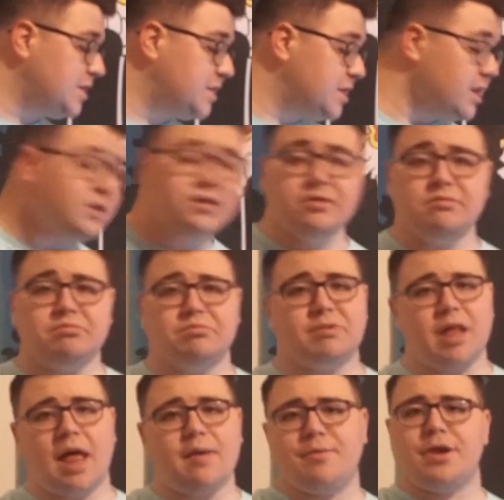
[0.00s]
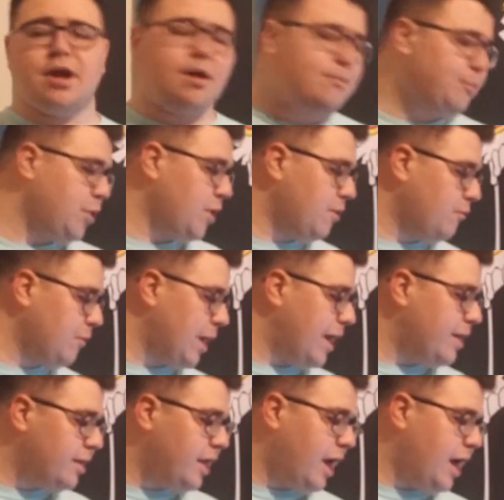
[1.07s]
still climbing up the
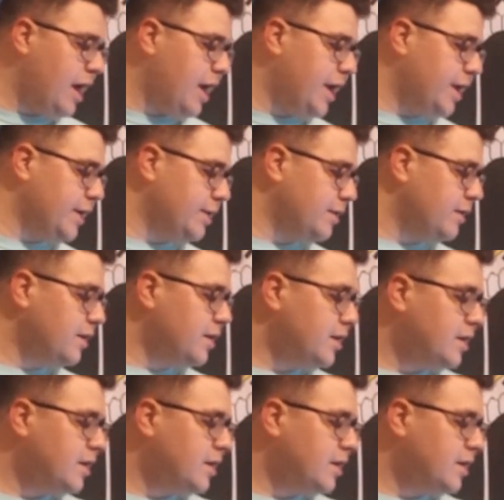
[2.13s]
red line.